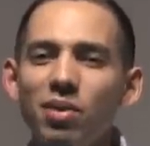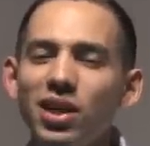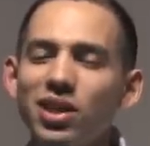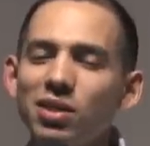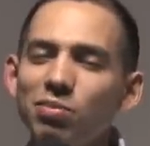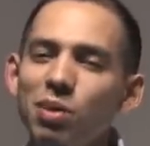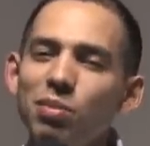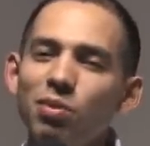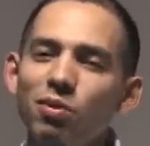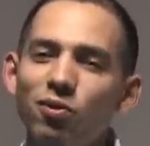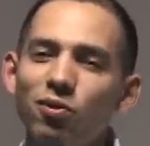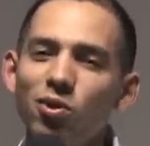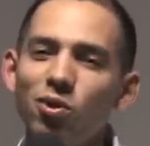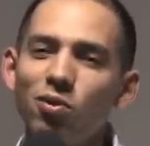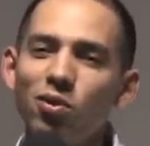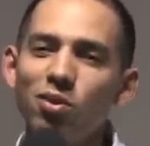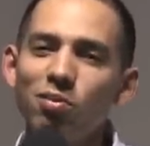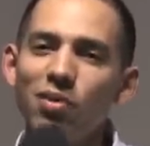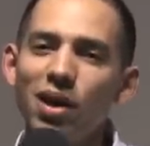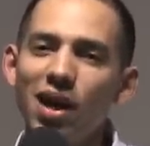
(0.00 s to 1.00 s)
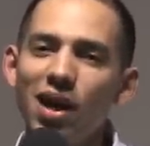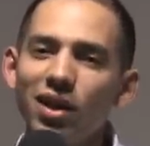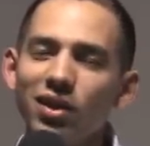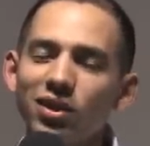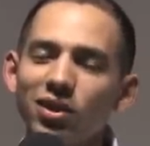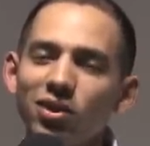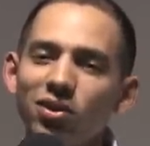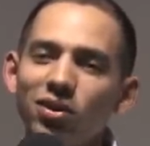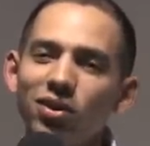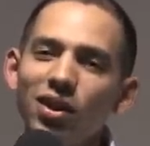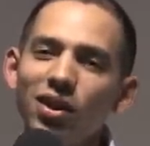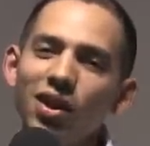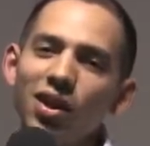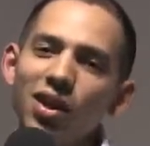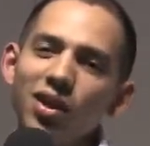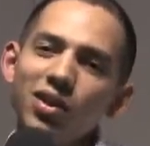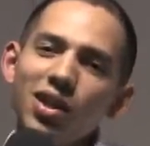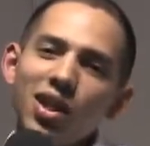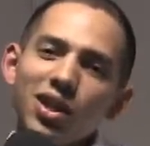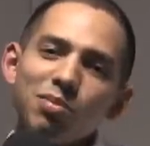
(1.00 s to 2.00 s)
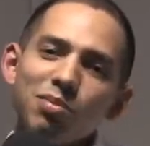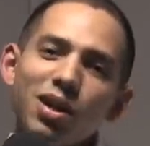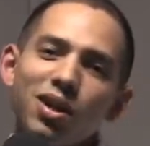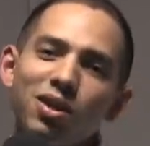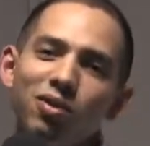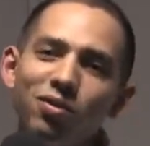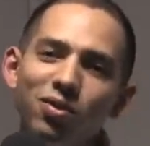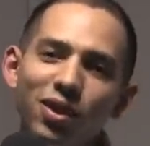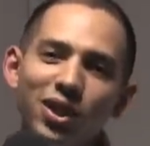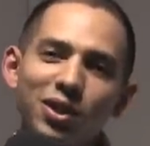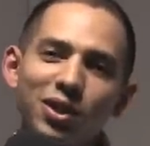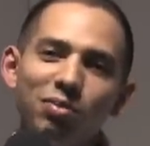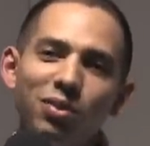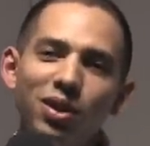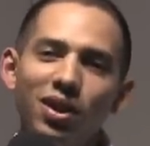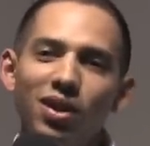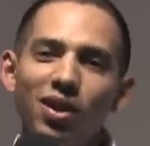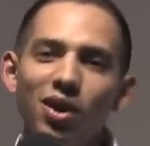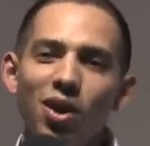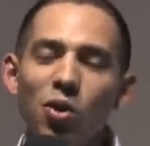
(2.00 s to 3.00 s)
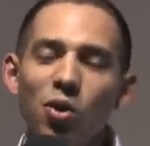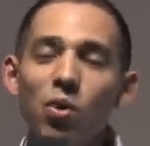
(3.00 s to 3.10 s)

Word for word: That just made me feel real bad. So that was my confession, man.